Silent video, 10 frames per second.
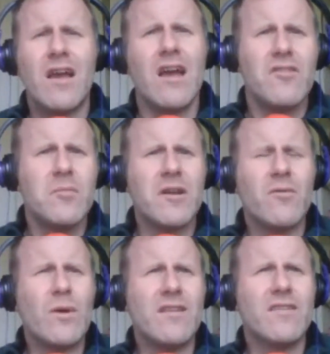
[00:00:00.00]
Everybody
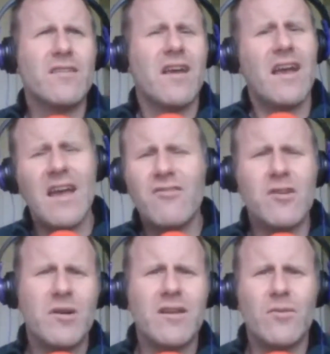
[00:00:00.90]
wins.
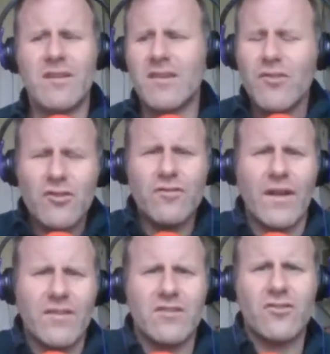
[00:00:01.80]
Everybody wins. If you do
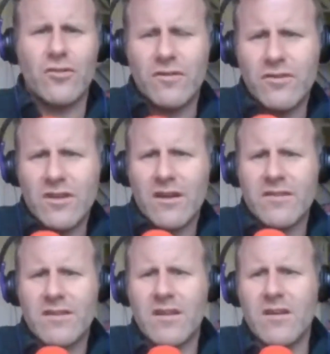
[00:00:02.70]
fancy throwing a few dollars
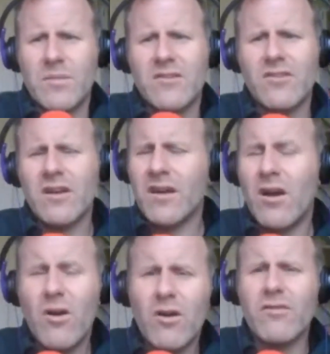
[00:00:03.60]
at the Patreon,
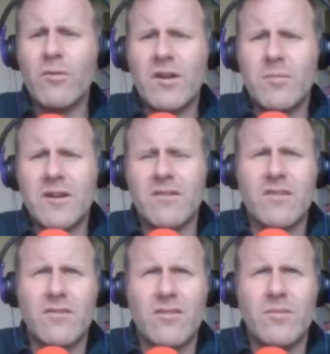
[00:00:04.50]
or if you want to buy
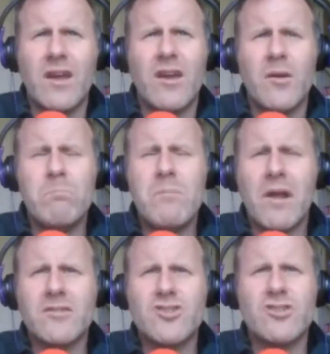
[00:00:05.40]
yourself some
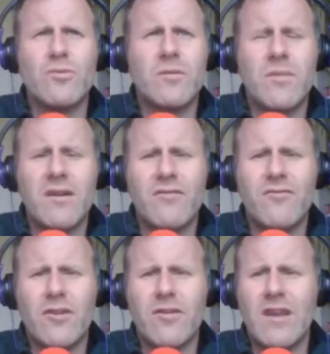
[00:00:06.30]
merch with my
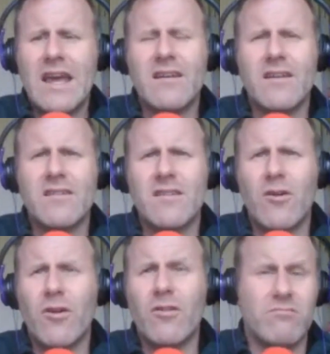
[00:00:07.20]
fucking head on it,
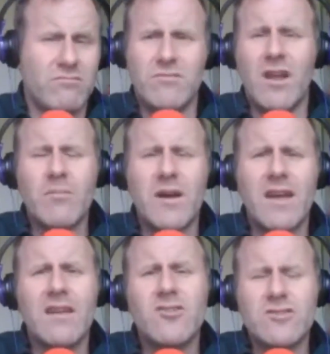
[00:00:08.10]
or not my
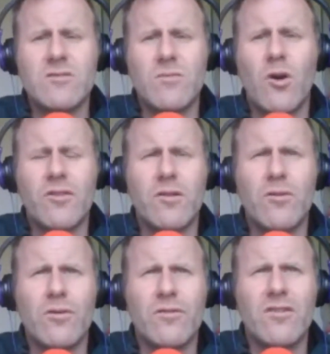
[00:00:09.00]
head, just some other
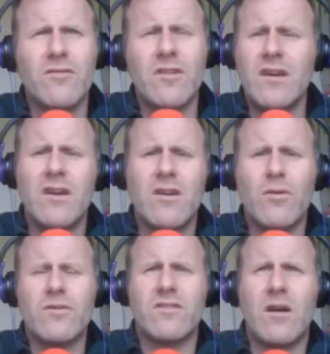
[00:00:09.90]
logo stuff, go
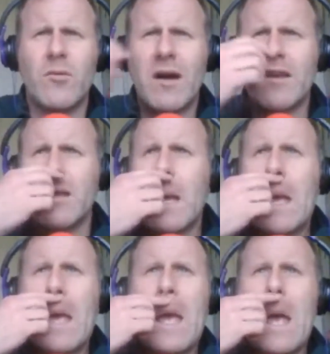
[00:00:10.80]
to Tom O'Mahony
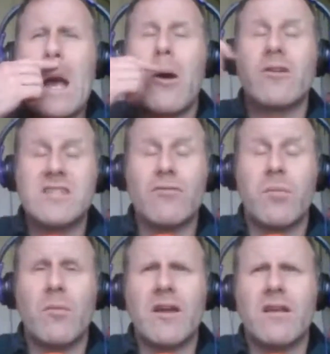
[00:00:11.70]
or
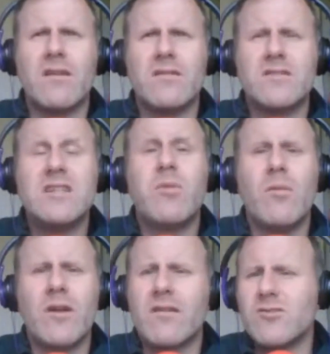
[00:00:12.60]
T-Public, do
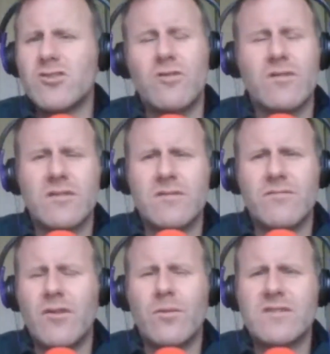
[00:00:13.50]
you know what, /
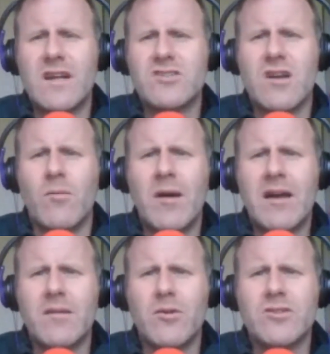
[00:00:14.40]
Tom
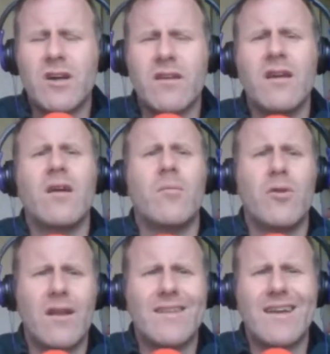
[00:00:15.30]
O'Mahony Buckshot.
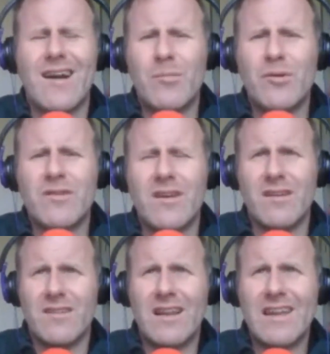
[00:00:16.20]
But like that, I'll put
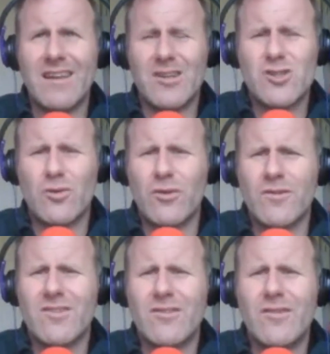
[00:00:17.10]
the link in the show
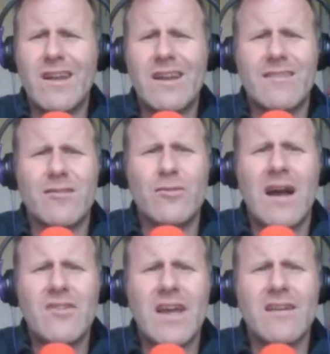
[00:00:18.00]
notes so you can dig through, have
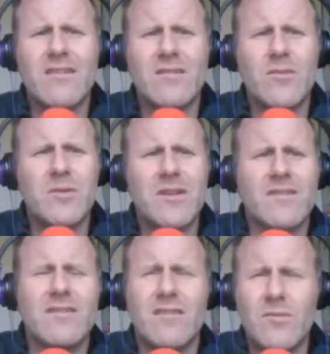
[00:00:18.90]
again, there's some of the
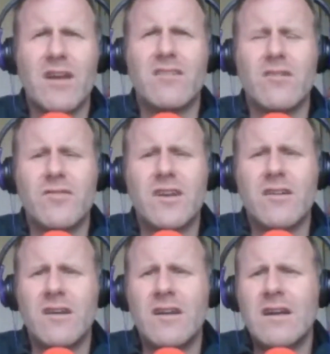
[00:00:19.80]
bits, some nice stuff there.